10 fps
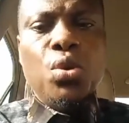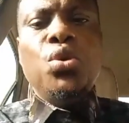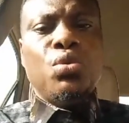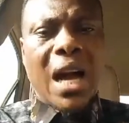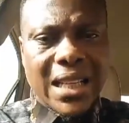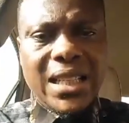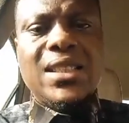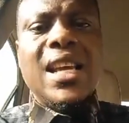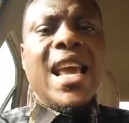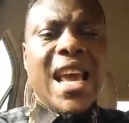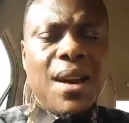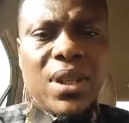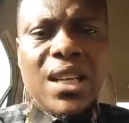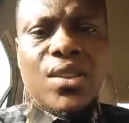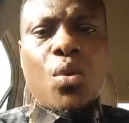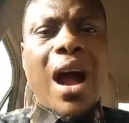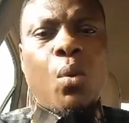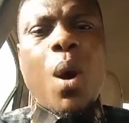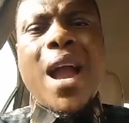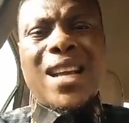you at least help them to
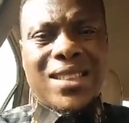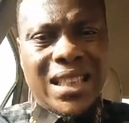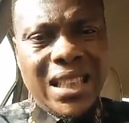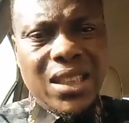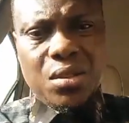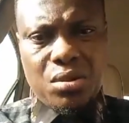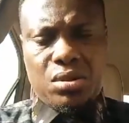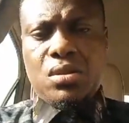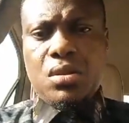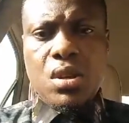acquire skills.